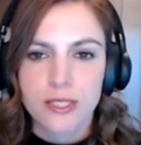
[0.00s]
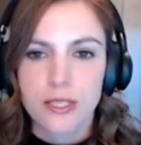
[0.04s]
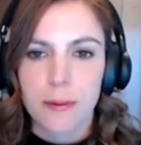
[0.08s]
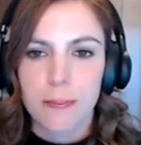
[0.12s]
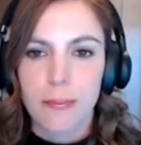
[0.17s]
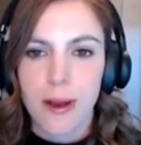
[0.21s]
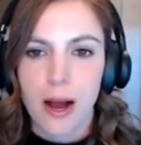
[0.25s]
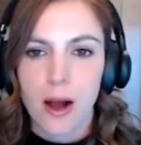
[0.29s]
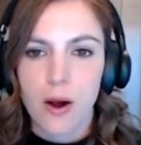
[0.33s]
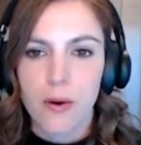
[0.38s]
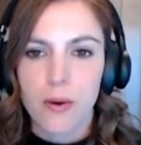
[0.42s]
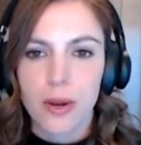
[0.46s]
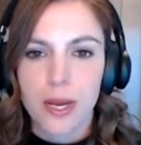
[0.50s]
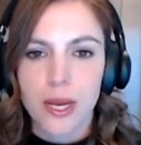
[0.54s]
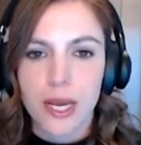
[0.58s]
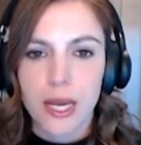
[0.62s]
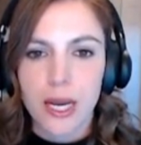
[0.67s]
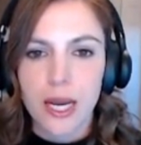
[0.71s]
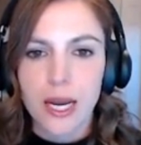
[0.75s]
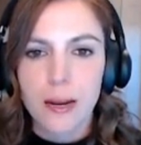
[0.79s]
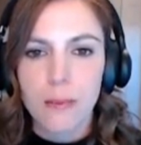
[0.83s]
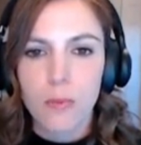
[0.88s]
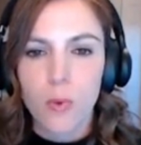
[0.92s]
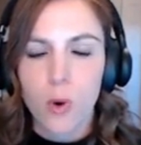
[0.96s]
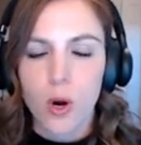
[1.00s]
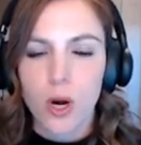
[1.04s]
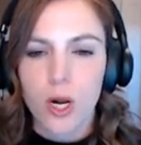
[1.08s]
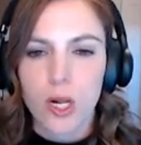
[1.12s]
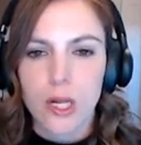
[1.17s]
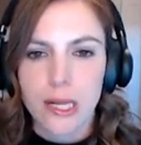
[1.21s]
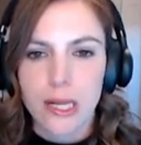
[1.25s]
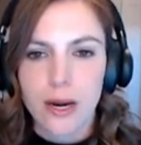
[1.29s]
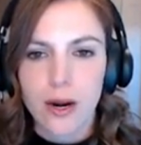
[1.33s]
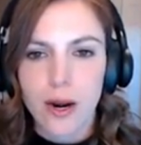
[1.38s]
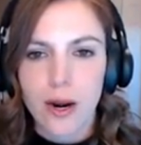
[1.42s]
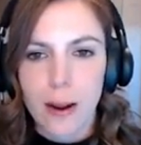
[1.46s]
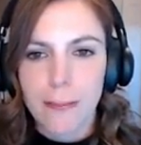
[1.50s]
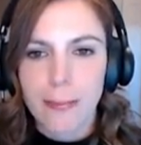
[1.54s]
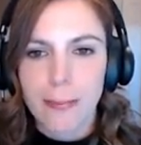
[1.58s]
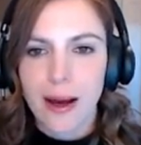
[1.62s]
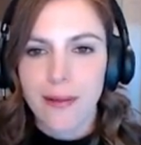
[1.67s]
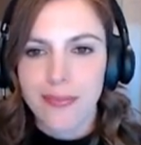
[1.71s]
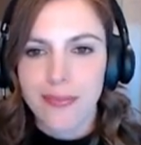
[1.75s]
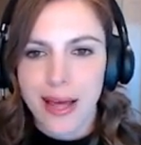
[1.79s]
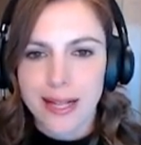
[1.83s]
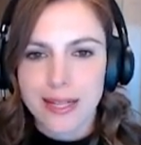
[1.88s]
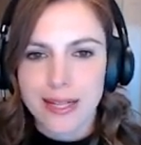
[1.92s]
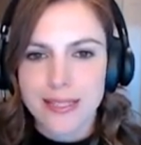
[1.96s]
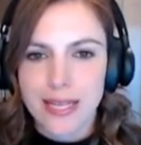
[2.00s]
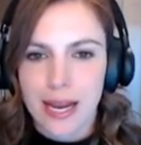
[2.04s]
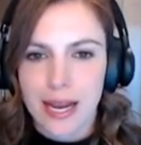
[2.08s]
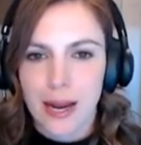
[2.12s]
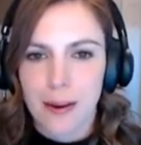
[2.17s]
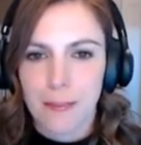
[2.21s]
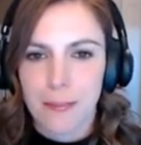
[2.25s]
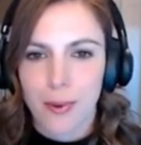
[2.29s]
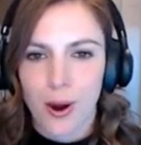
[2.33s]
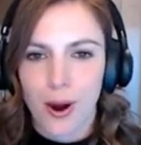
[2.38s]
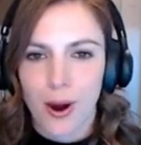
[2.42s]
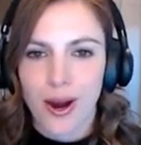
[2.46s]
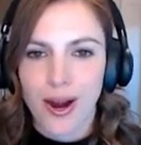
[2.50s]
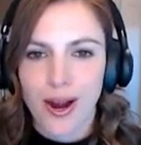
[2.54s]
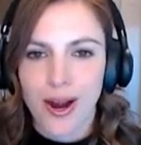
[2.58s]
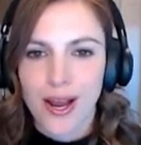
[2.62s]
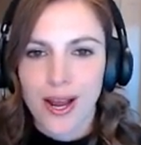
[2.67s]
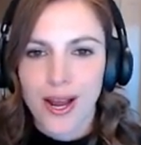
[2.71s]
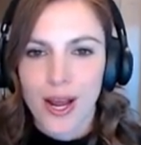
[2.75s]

about getting more clear about that second part.